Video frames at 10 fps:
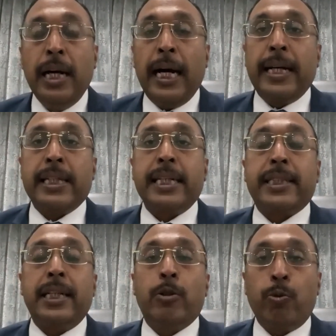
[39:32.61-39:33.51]
under
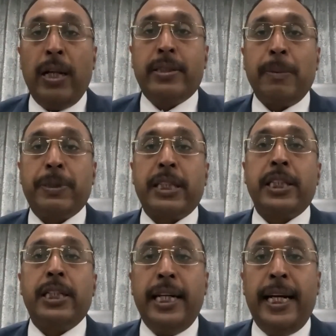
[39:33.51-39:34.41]
section 12
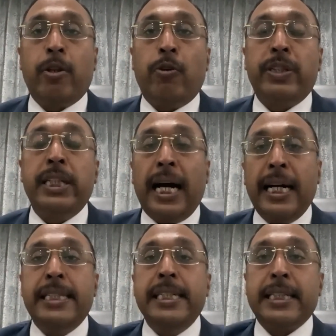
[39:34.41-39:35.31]
subsection 8 of the
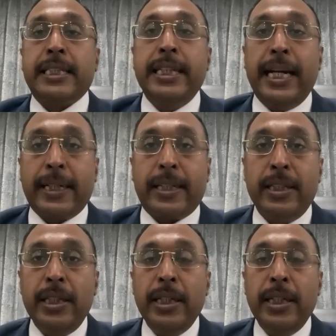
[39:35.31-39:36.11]
IGST Act,